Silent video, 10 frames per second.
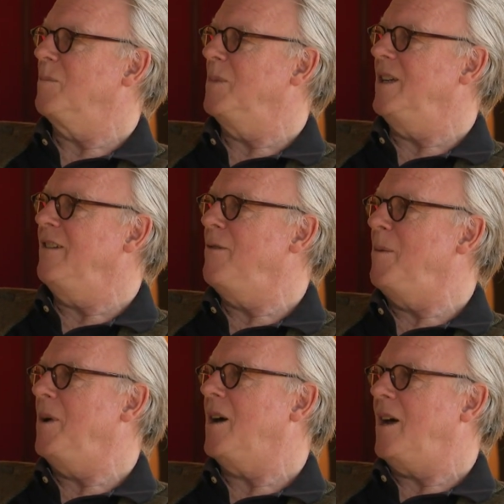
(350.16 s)
believe me,
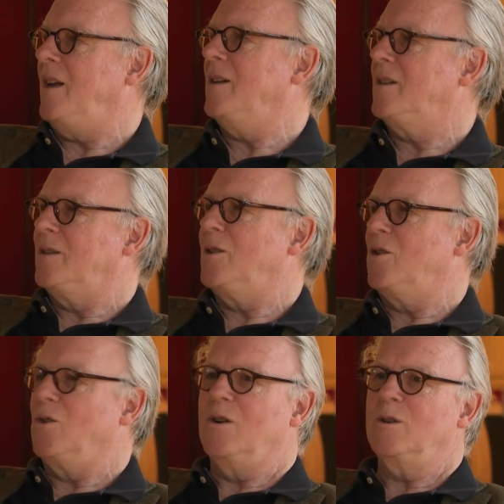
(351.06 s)
behind the
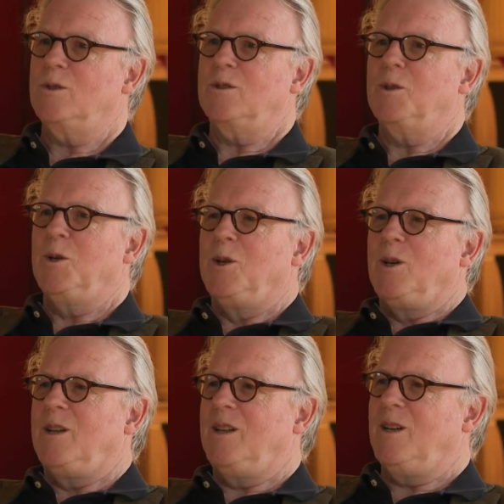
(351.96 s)
doors,
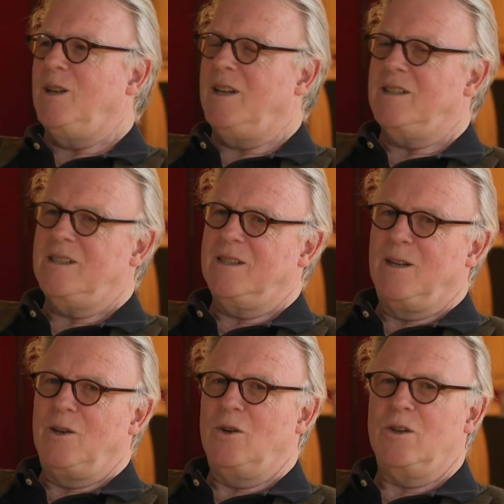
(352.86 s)
there's still
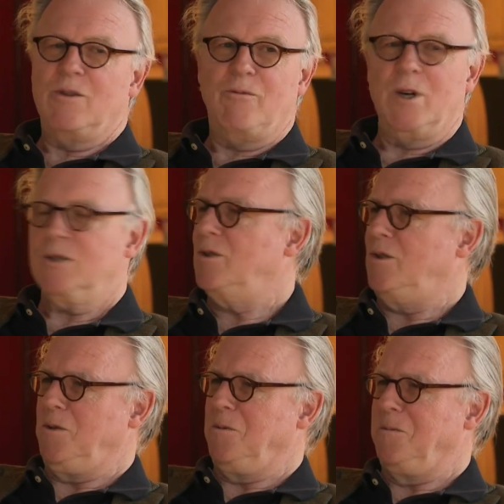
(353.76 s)
a lot of work to
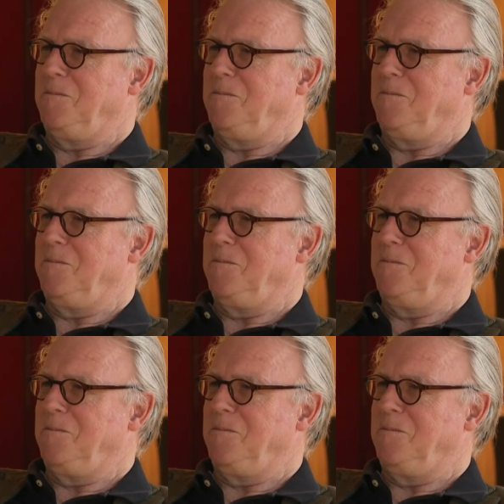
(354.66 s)
do.